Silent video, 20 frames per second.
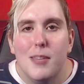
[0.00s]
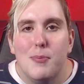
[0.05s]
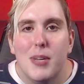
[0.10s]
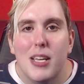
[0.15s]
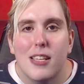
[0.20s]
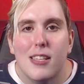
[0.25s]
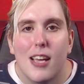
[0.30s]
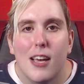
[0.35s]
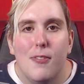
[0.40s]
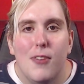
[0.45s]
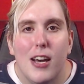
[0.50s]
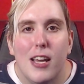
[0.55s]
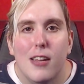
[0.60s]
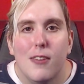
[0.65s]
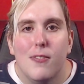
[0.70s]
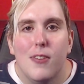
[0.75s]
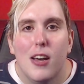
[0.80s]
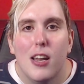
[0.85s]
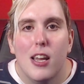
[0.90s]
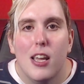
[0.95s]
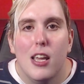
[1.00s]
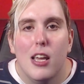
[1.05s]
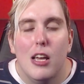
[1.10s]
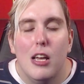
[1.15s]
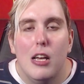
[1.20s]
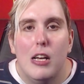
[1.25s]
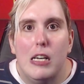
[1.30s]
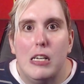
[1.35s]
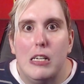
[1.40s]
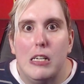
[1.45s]
it's because I find it
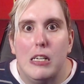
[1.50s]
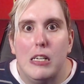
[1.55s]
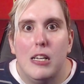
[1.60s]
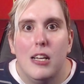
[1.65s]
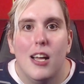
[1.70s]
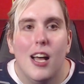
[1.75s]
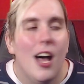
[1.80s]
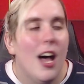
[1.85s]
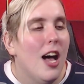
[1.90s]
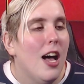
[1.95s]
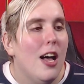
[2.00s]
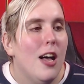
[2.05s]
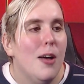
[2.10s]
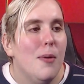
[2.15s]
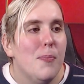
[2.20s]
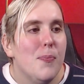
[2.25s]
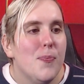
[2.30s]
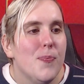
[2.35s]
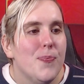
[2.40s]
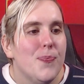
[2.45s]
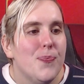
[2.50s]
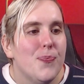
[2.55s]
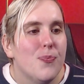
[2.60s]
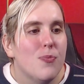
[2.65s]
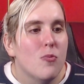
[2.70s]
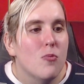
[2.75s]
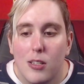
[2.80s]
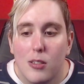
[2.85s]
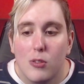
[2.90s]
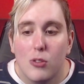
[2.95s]
funny.
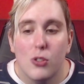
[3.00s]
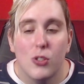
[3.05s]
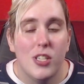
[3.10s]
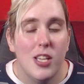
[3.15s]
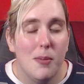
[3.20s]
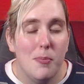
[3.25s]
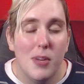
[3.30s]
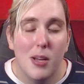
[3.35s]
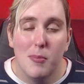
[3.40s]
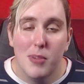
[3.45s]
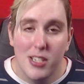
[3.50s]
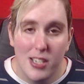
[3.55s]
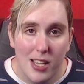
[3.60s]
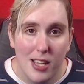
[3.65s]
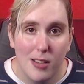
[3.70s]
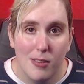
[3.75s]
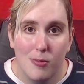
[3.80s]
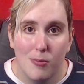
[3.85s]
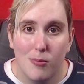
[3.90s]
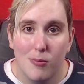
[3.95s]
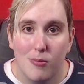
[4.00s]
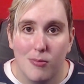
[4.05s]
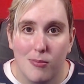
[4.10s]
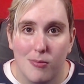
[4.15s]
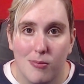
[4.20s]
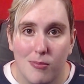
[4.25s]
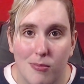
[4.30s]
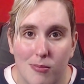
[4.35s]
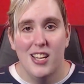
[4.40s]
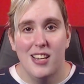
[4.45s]
So tip number 10,
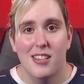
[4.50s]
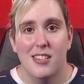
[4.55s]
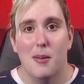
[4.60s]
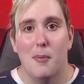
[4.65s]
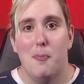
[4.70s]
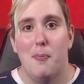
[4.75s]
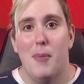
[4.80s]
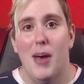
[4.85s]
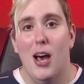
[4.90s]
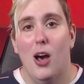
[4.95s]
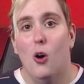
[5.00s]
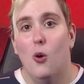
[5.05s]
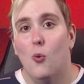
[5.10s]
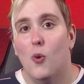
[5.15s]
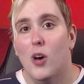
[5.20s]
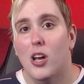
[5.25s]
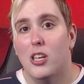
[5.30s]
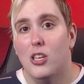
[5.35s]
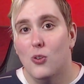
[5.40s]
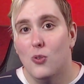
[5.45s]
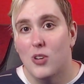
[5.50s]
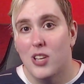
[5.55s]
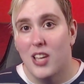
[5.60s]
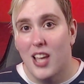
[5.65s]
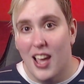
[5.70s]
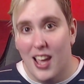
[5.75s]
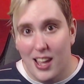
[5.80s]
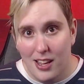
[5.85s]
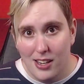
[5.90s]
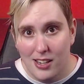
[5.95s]
it is about what you
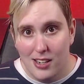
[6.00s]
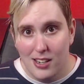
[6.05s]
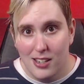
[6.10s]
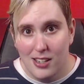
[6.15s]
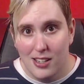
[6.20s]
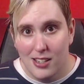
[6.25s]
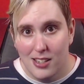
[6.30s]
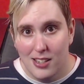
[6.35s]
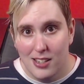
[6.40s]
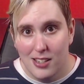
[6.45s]
gain,